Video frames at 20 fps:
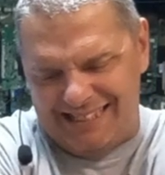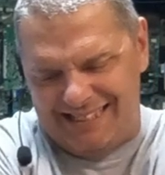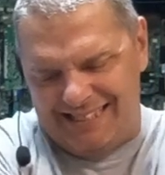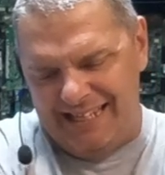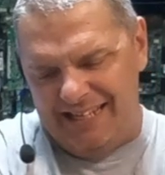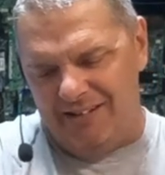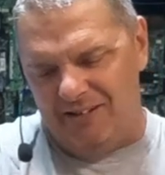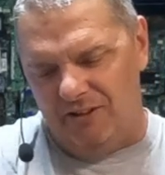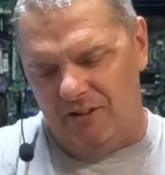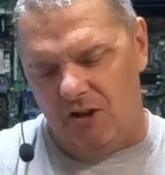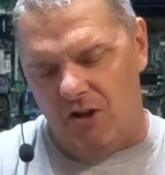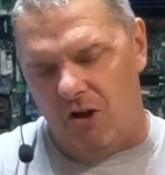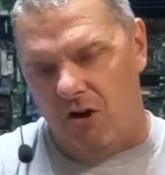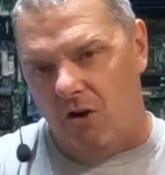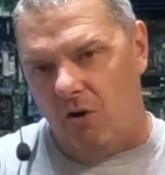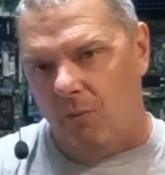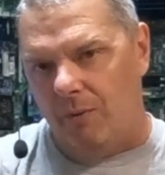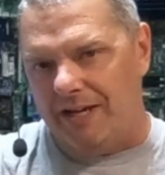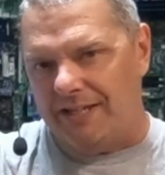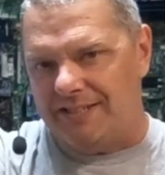seal
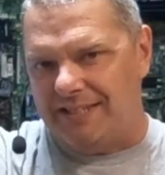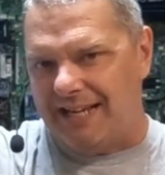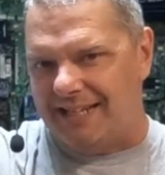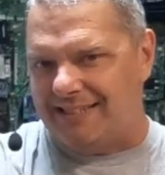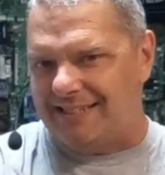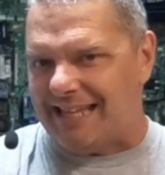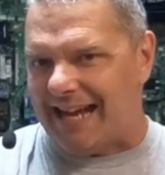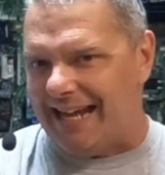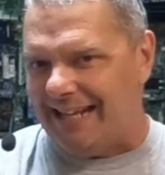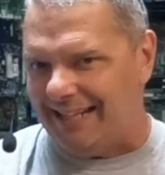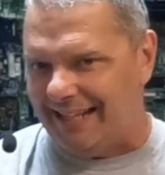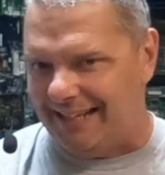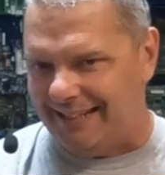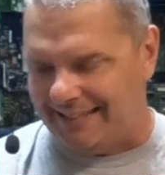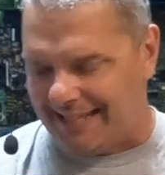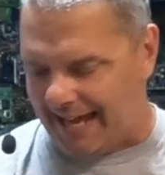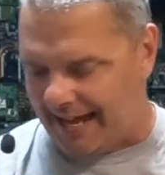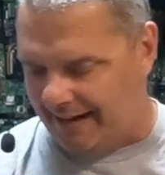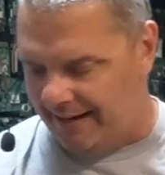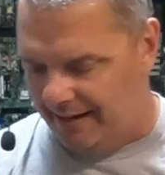always gets tight like
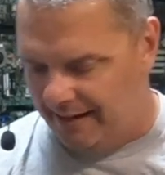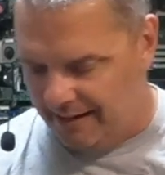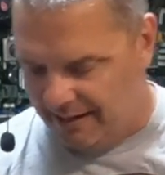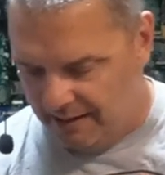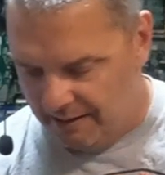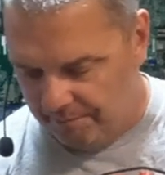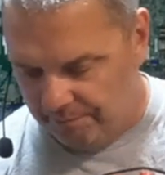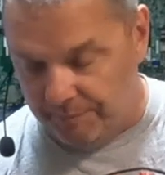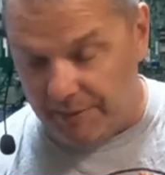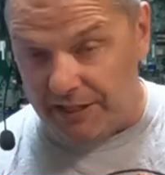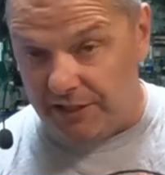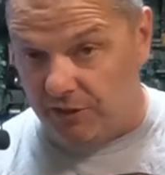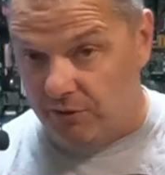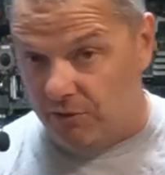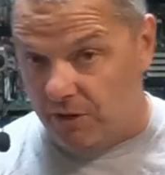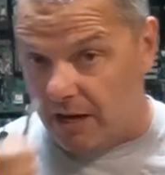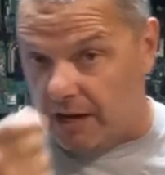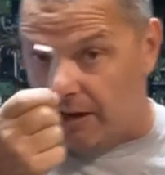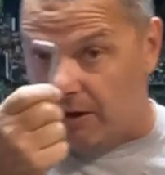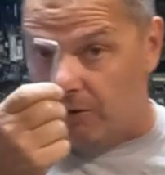that. But
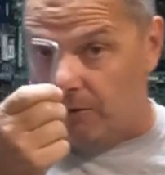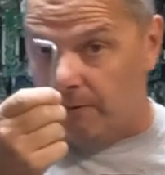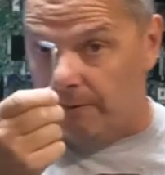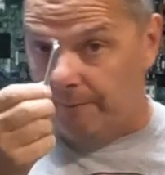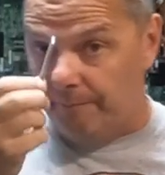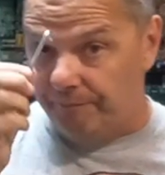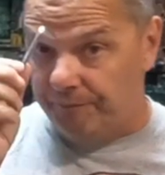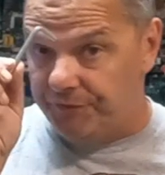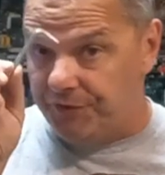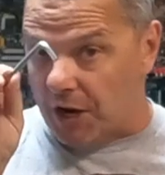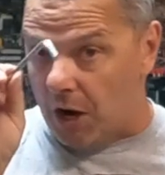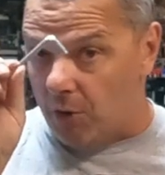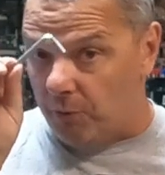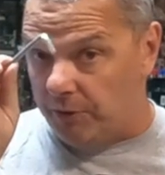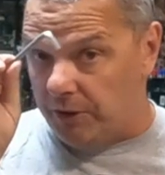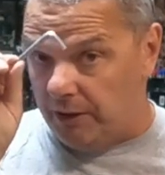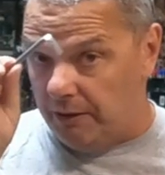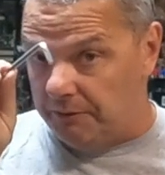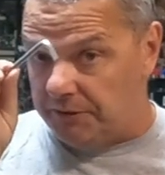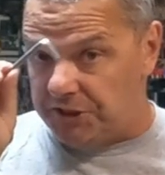
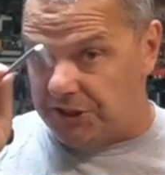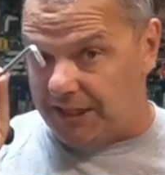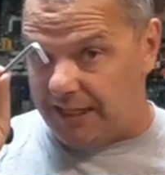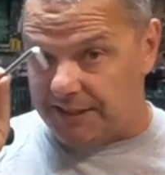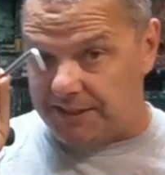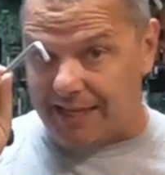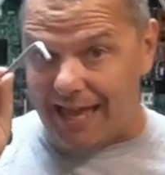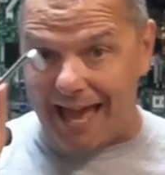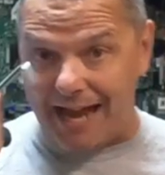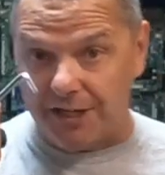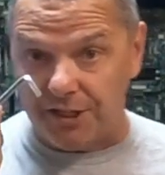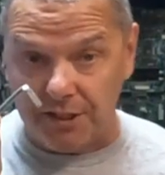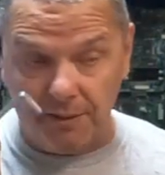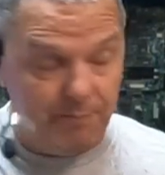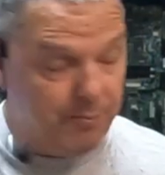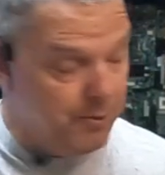don't use this to actually